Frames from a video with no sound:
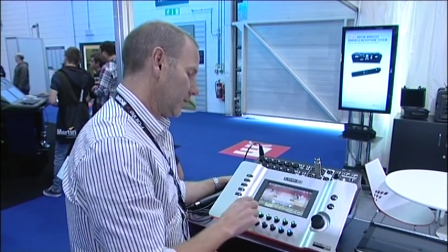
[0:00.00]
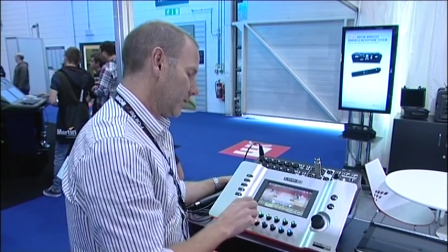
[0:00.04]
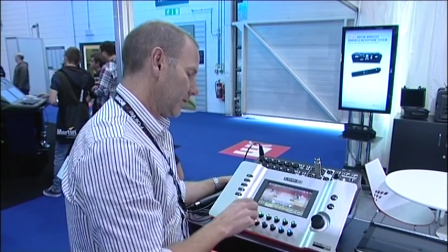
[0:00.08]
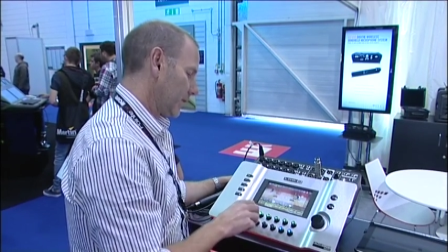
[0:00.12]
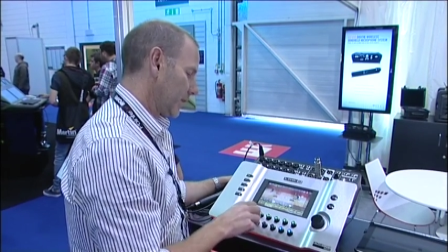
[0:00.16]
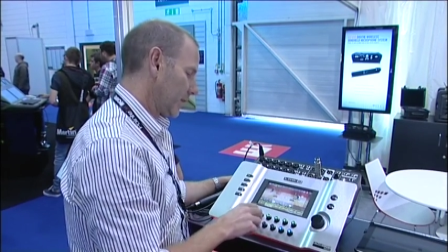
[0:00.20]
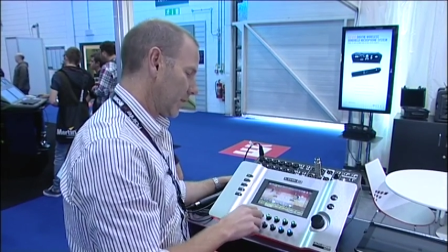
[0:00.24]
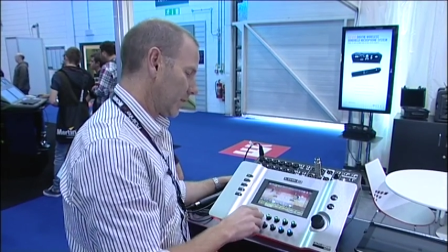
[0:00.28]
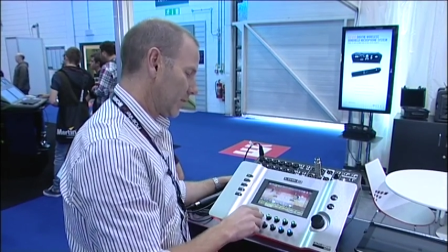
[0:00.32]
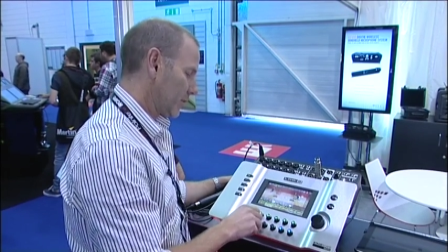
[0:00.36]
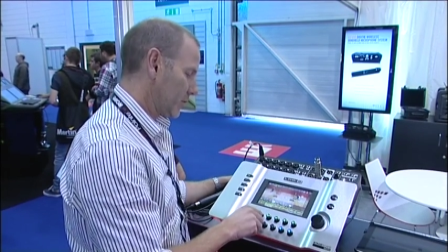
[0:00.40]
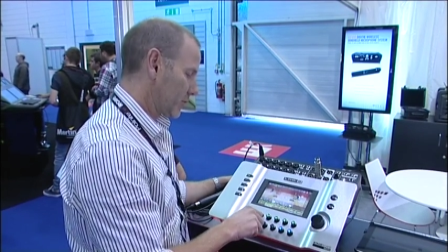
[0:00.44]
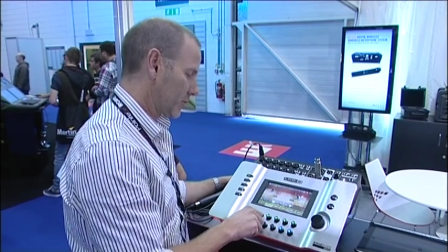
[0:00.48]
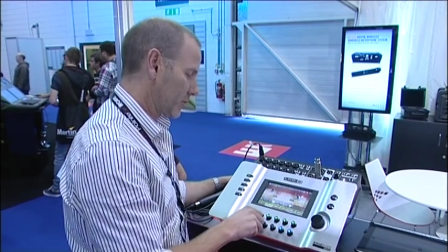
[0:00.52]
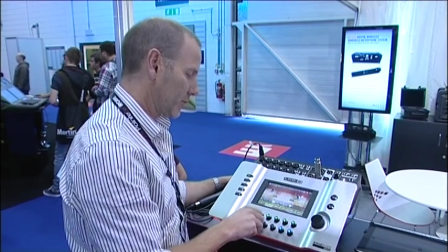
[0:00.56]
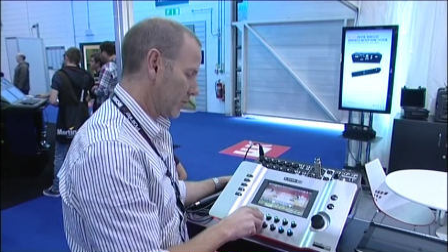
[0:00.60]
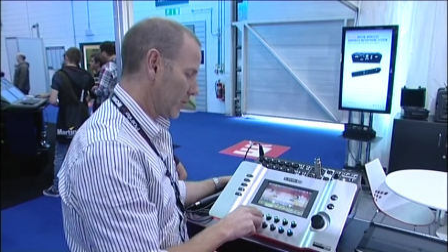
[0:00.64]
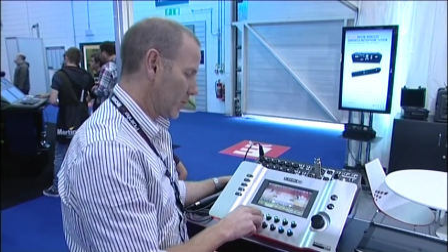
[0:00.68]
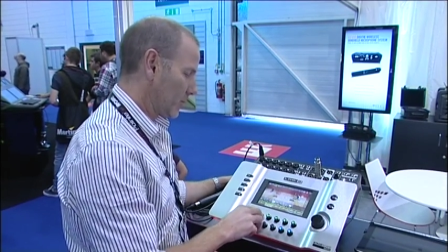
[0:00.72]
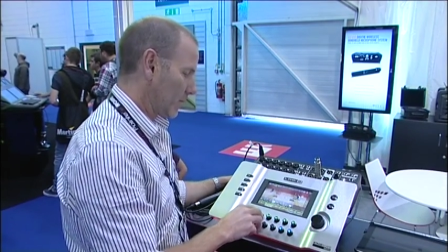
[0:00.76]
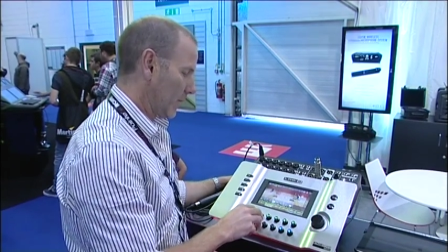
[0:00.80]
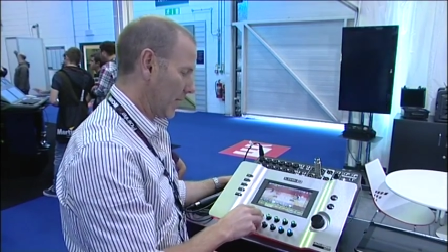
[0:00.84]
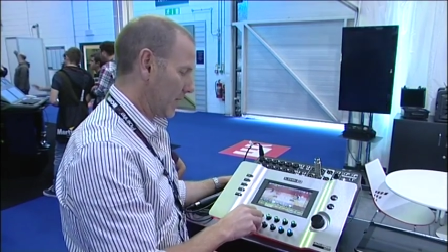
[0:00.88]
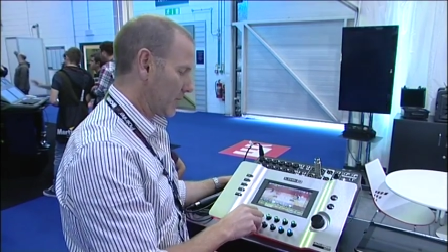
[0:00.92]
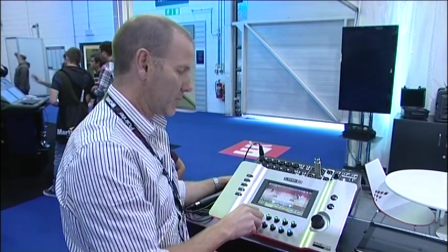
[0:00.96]
We've got this
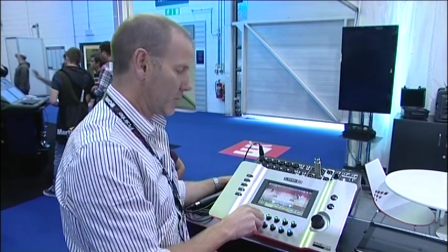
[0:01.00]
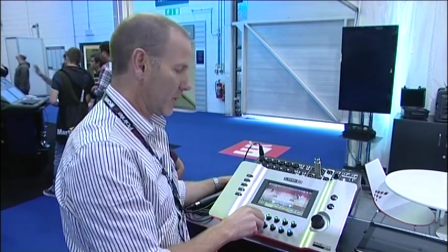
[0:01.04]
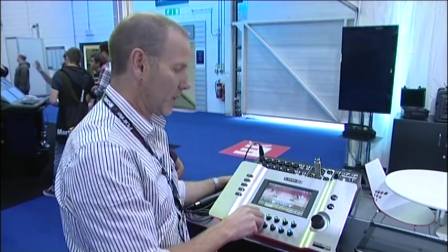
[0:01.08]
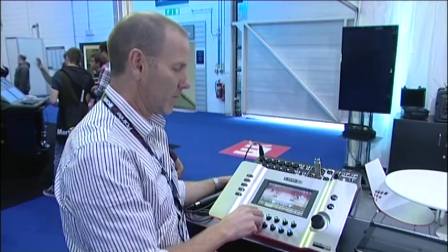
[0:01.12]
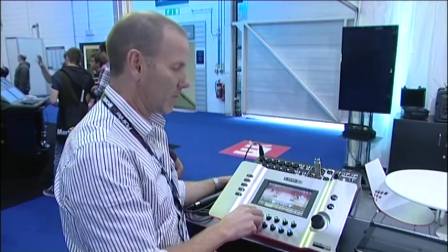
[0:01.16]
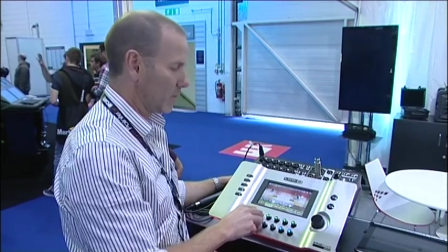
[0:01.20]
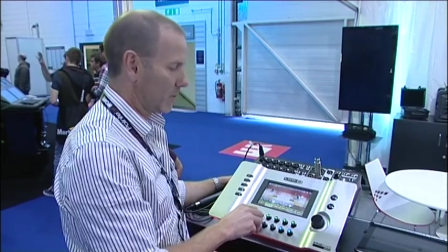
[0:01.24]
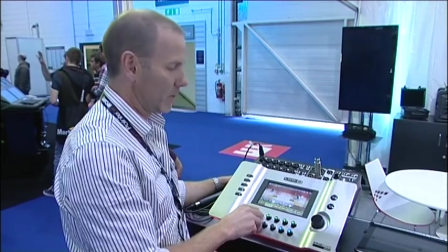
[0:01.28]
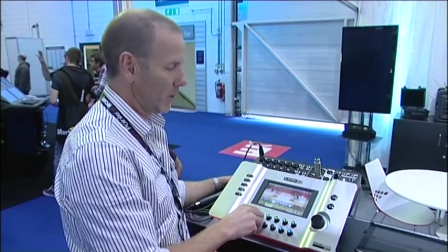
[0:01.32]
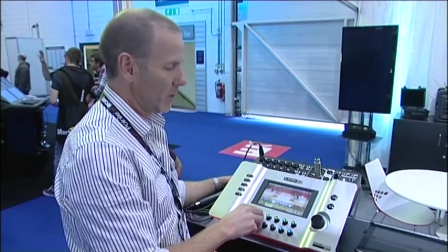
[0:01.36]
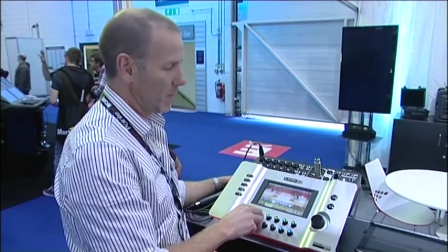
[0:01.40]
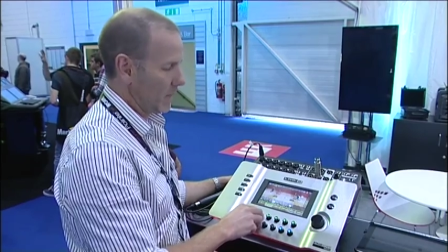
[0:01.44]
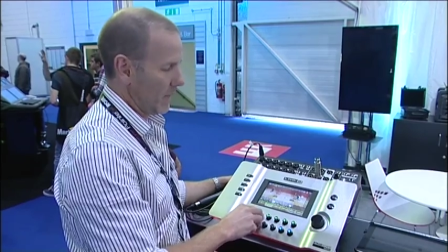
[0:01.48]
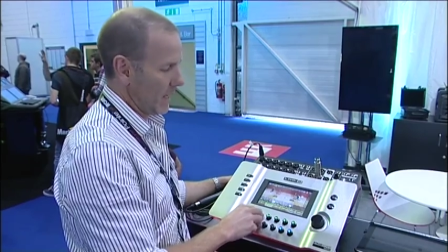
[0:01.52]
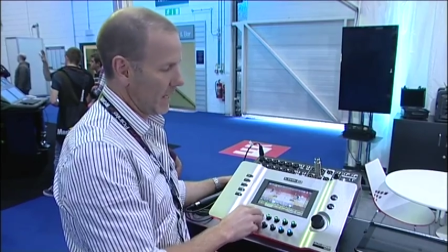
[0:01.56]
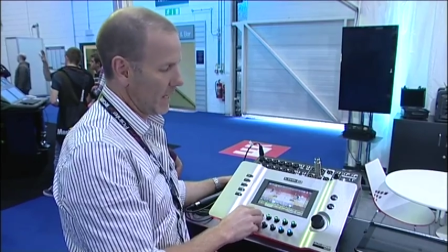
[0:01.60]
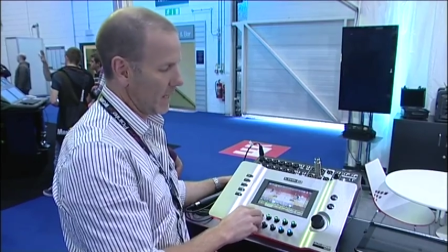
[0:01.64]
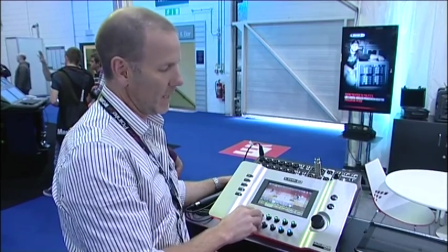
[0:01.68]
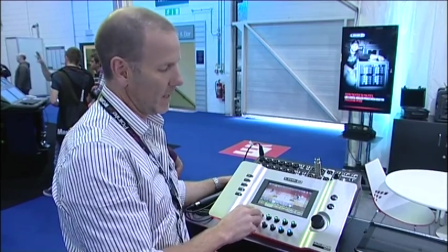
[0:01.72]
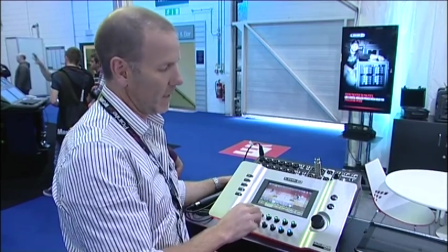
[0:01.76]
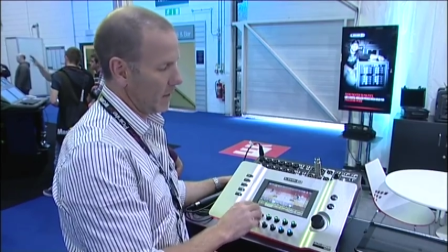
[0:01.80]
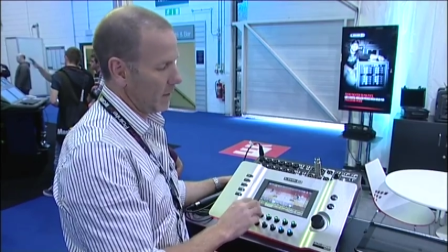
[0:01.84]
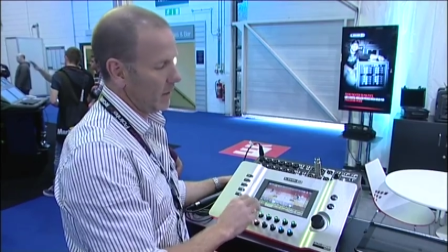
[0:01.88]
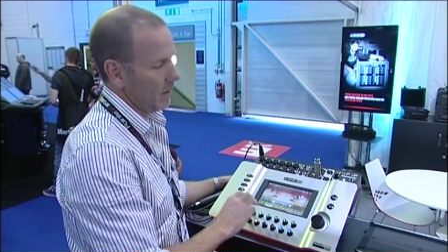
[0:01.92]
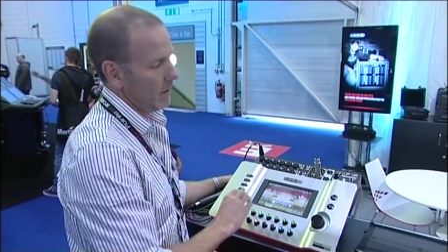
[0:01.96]
group, a drum group
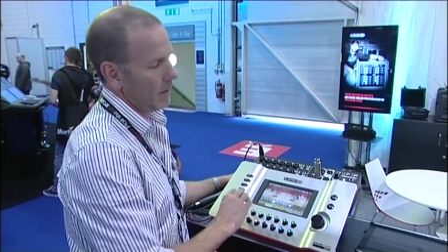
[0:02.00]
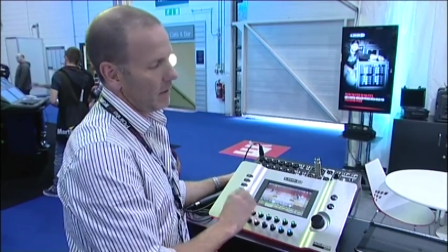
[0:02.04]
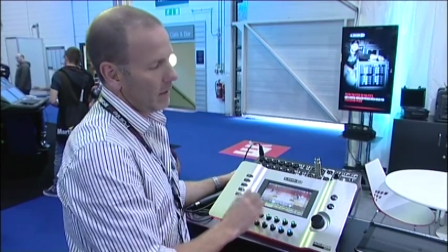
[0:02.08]
here.